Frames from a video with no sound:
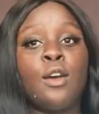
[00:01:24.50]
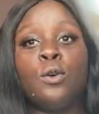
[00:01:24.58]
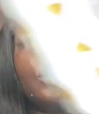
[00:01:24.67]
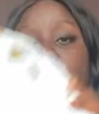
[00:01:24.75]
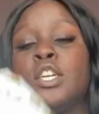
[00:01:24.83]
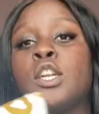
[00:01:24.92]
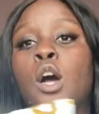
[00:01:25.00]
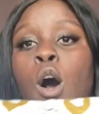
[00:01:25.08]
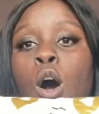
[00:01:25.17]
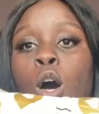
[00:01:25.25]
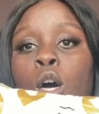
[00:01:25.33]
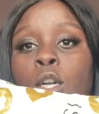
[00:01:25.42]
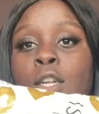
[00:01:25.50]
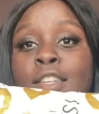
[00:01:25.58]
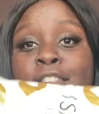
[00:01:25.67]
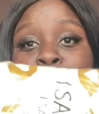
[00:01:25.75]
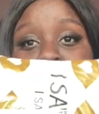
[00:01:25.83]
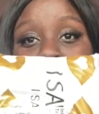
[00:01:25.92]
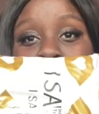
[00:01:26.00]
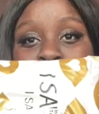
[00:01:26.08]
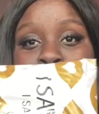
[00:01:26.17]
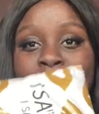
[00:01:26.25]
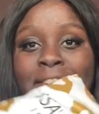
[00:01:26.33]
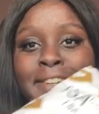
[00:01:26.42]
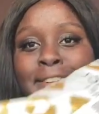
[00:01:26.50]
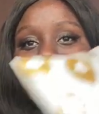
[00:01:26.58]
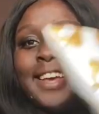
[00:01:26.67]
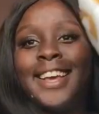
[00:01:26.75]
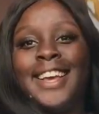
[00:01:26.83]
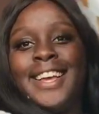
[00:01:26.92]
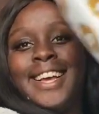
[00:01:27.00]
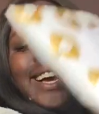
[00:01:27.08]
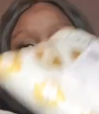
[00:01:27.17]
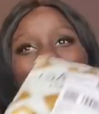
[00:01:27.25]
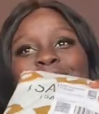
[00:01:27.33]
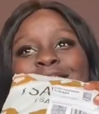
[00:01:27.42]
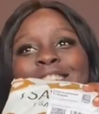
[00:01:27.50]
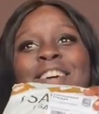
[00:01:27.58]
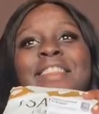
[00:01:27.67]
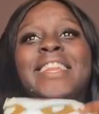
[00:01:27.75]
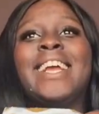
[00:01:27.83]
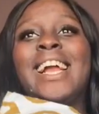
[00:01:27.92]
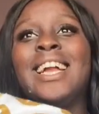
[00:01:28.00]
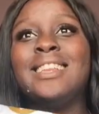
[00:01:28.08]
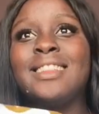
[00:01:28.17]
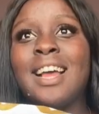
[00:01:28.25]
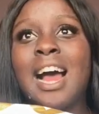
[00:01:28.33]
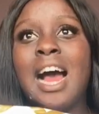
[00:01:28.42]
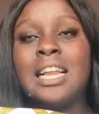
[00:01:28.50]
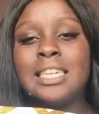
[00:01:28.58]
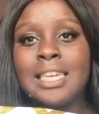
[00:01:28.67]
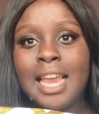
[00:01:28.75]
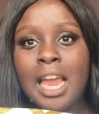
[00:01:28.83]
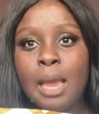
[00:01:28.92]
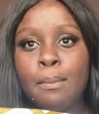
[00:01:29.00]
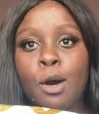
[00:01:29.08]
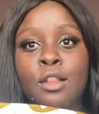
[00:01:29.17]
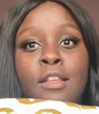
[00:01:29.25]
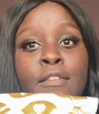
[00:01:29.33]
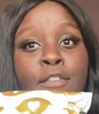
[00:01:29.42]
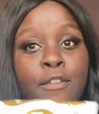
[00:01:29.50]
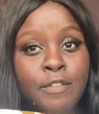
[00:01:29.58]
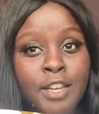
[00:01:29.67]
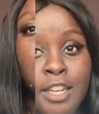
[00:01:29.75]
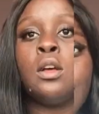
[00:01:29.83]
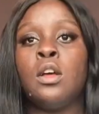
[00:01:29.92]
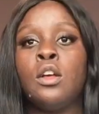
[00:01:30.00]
ordered on, it's a smaller one. I ordered on the 8th and it came on the 15th.